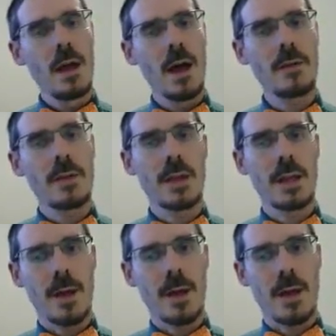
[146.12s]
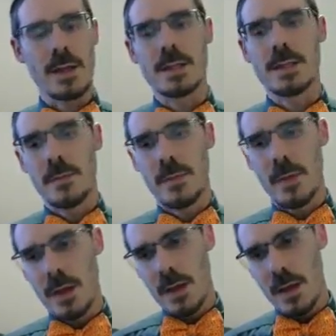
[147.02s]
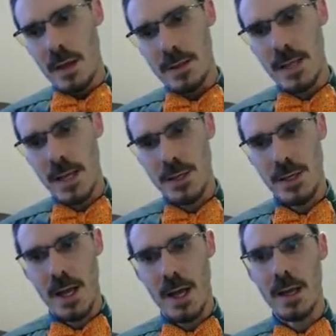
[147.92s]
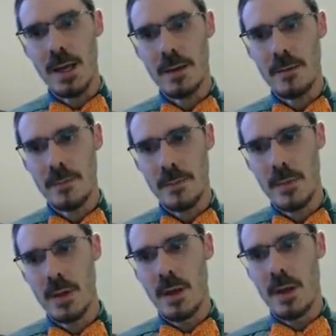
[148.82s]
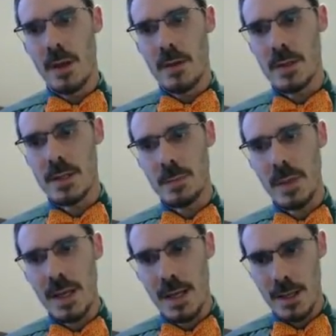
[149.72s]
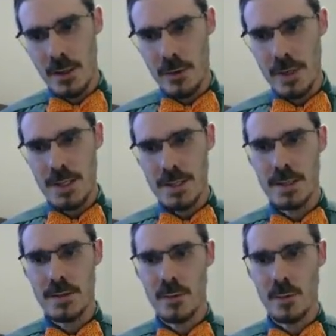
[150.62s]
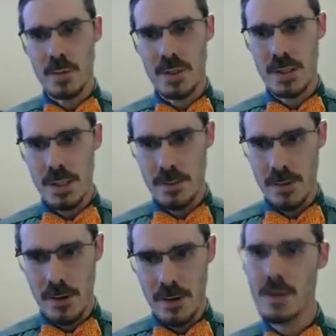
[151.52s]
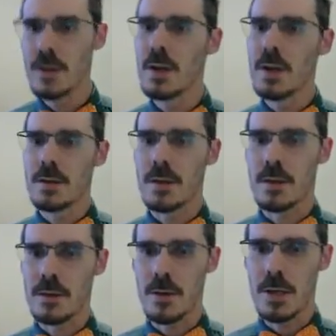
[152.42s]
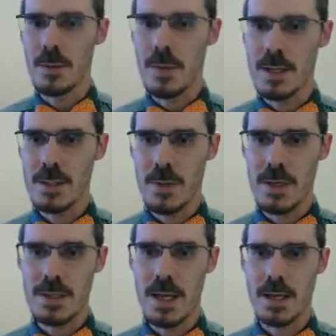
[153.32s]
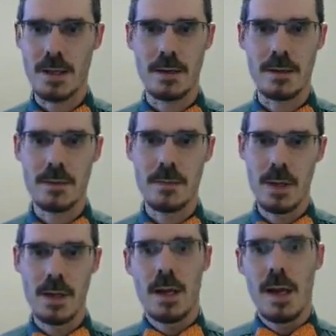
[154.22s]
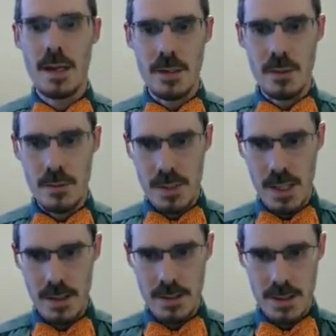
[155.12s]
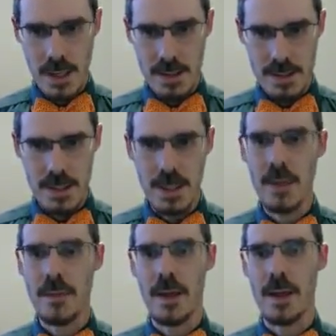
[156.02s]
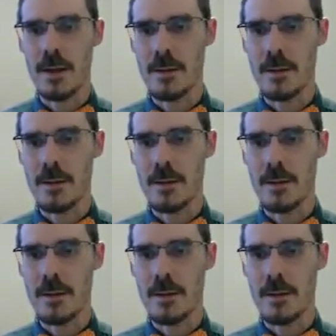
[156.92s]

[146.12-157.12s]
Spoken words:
Have a think about this. In section A, the speed increases from 0 to 30 metres per second, and it took 10 seconds to get there.